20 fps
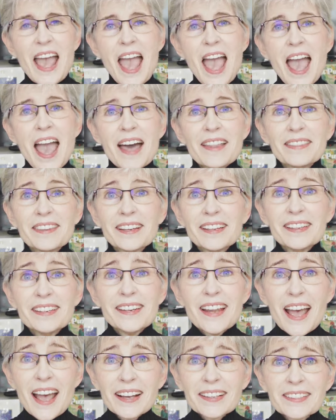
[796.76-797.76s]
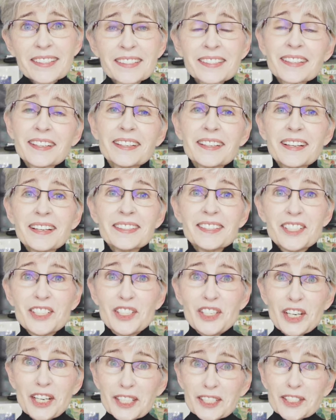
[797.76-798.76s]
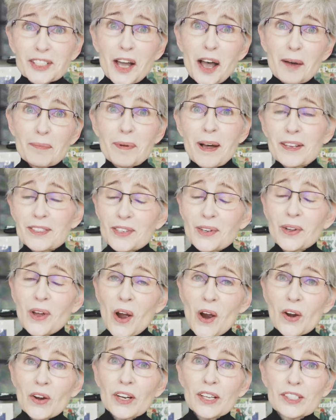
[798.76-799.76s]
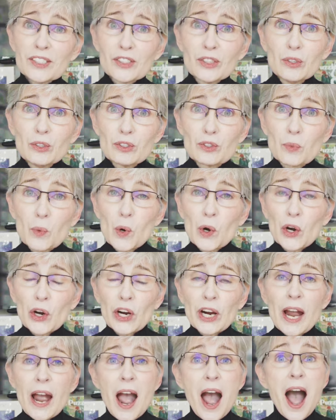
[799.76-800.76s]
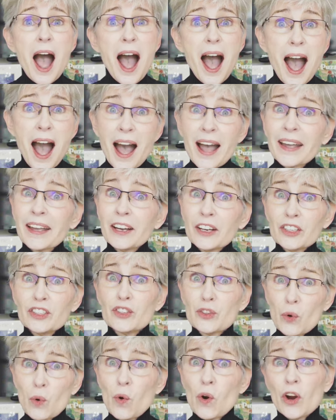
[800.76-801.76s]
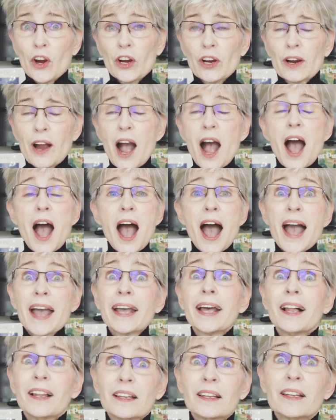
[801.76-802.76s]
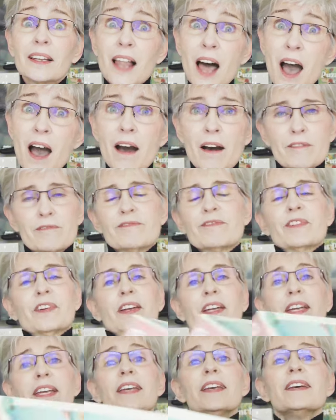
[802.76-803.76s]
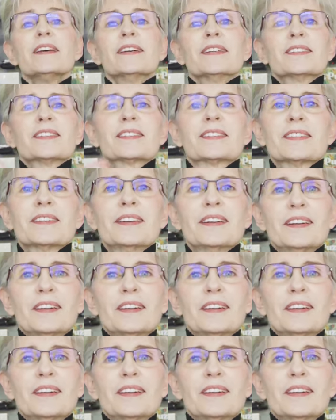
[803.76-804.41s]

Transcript: And the next jigsaw puzzle artist whose work I adore, I love, is